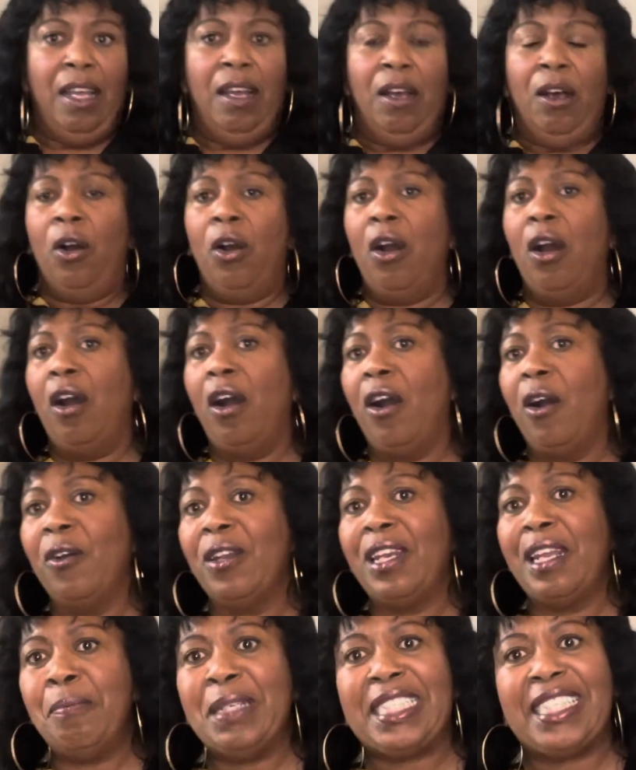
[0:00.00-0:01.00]
Oh,
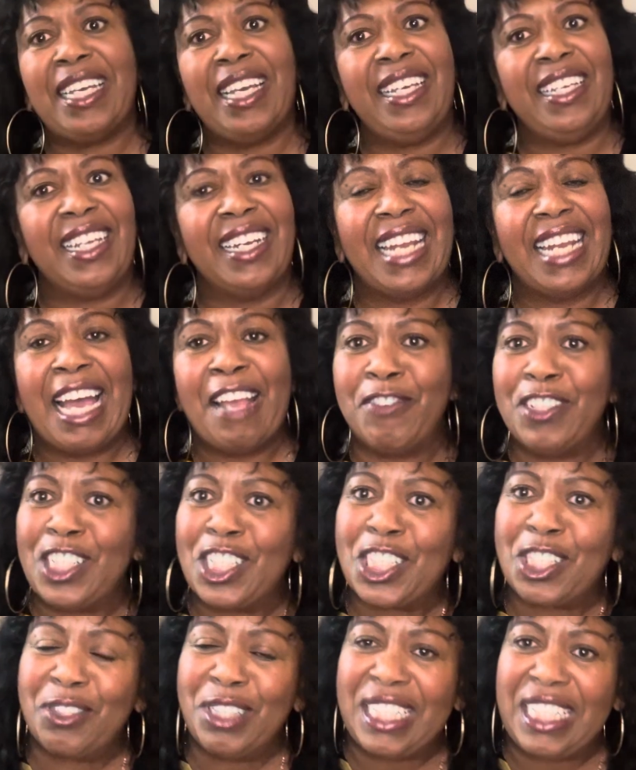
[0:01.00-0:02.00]
let me tell you, life
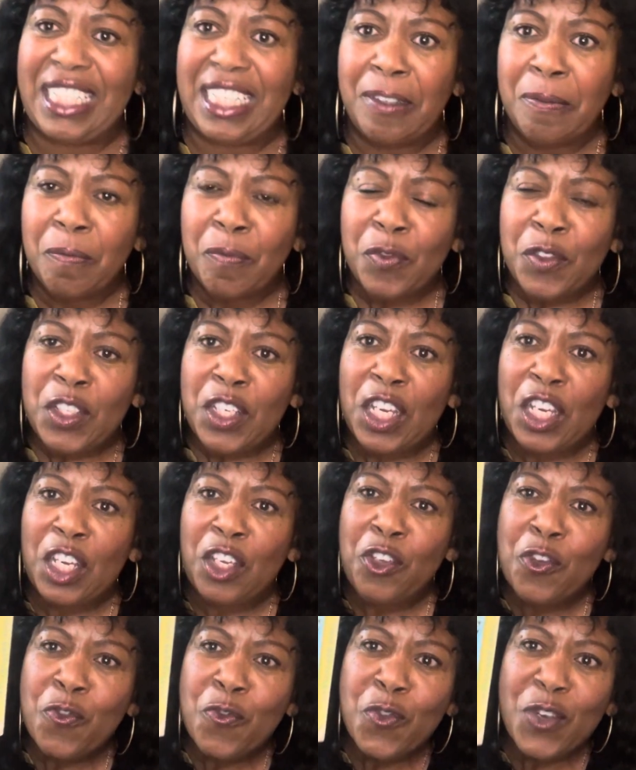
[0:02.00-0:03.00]
is tricky.
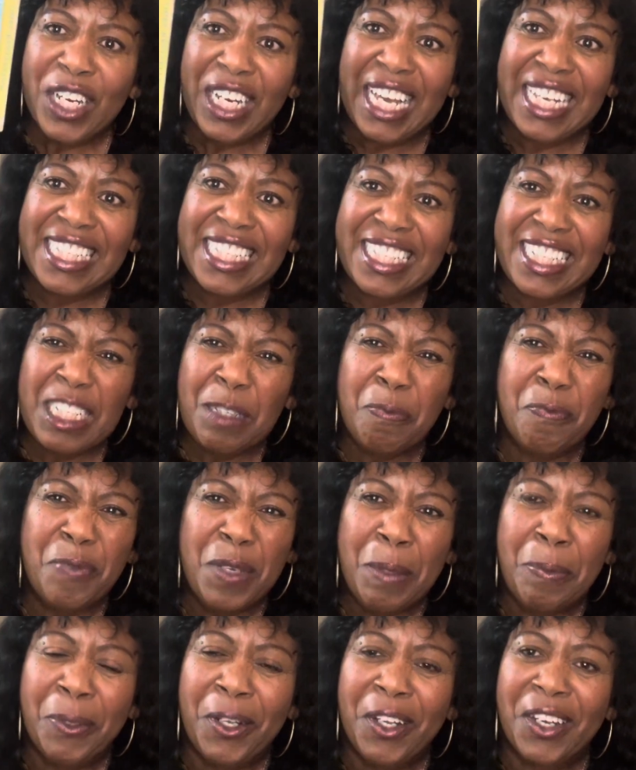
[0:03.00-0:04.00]
And you realize these
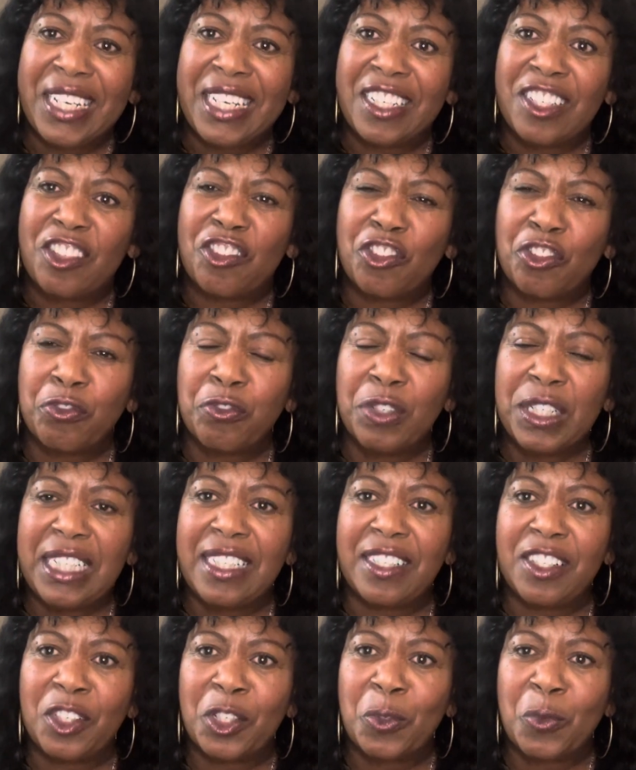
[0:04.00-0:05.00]
people are in a tricky
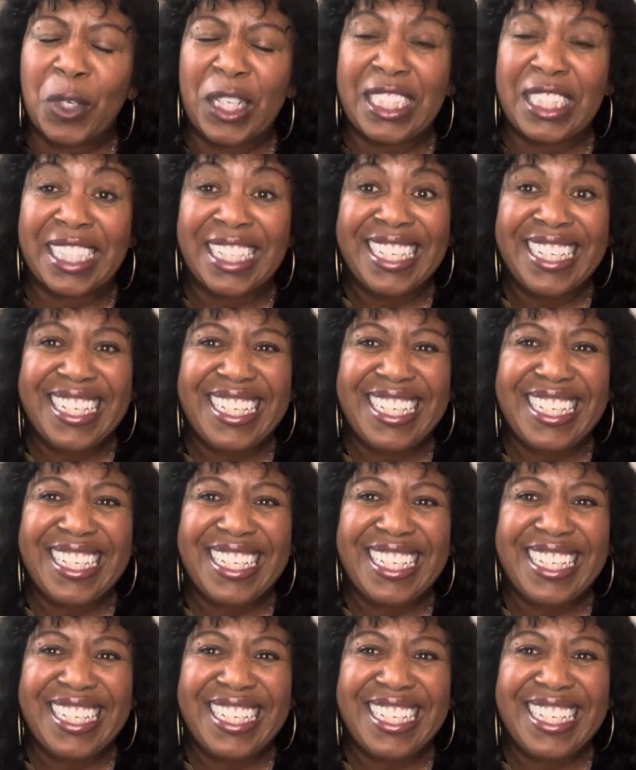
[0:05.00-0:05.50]
situation.